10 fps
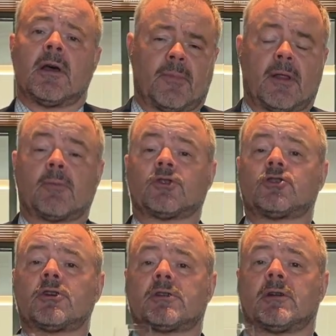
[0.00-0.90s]
and that was
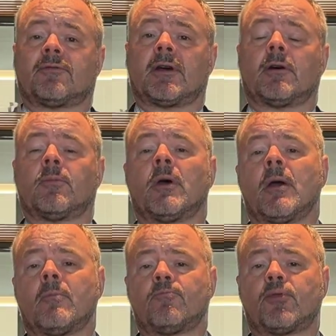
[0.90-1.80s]
just enough to help
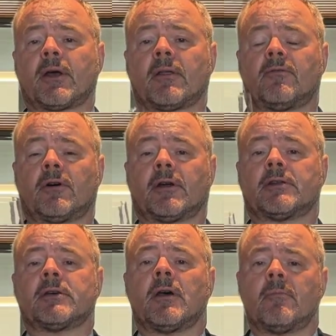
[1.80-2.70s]
bring the vines